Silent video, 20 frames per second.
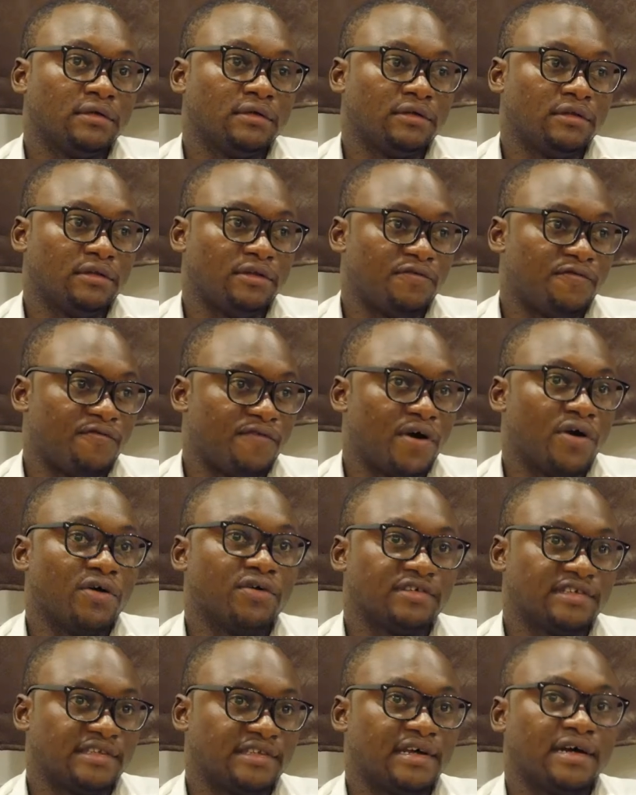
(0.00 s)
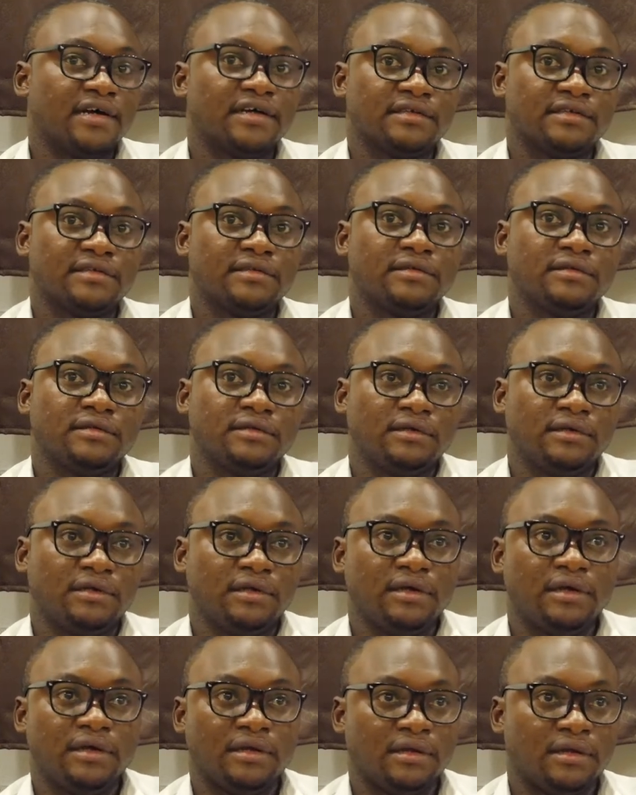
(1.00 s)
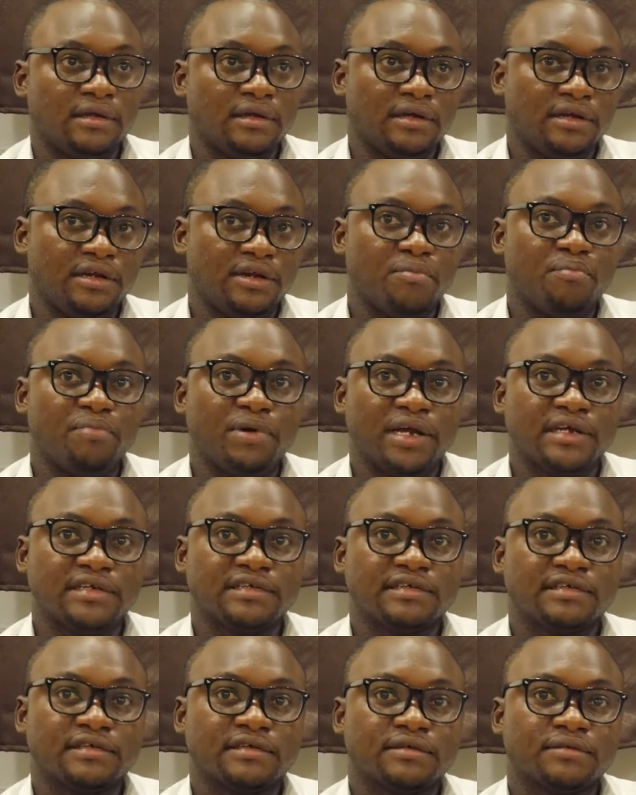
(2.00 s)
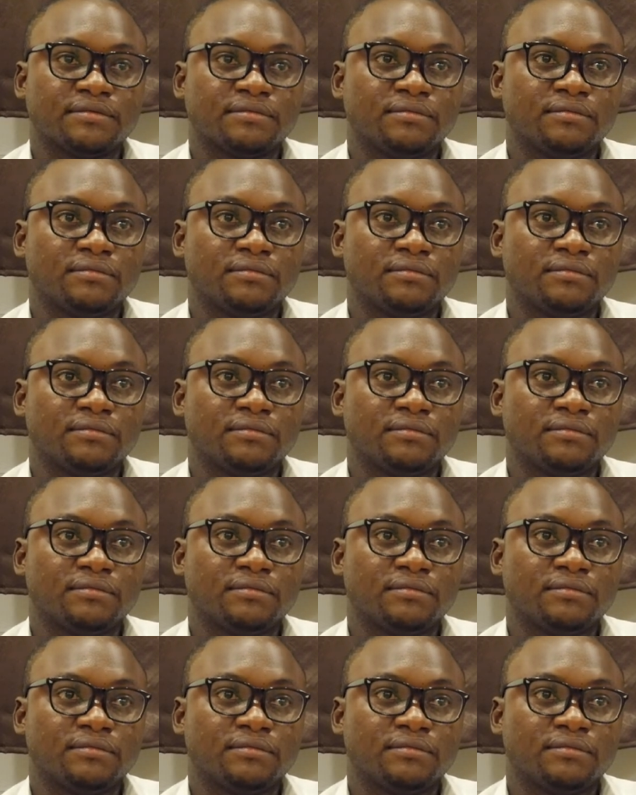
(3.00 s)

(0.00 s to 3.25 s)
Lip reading: the fire start in a place.